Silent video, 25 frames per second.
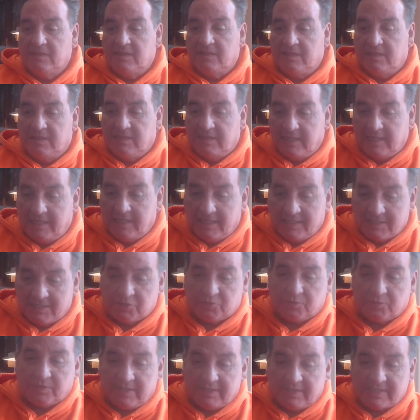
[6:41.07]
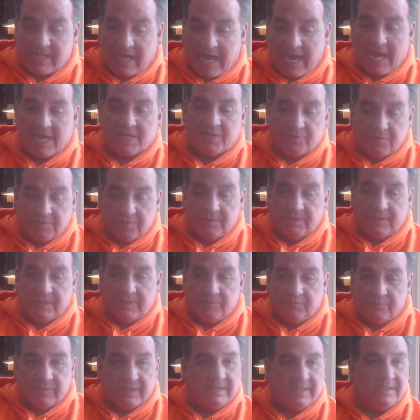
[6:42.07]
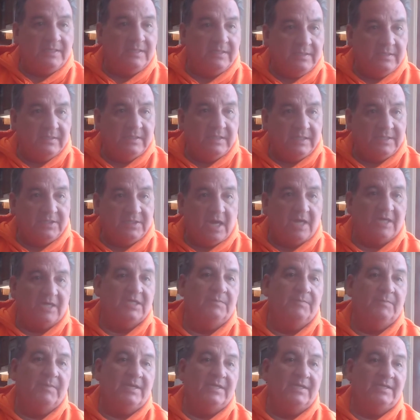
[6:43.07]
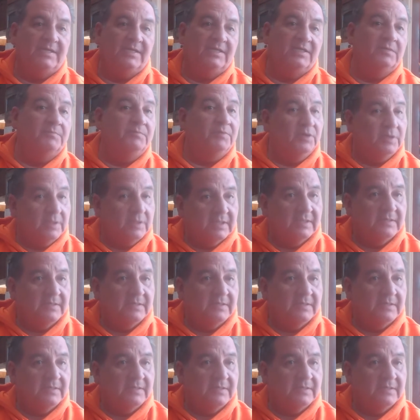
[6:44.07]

the history is accurately written and documented in the book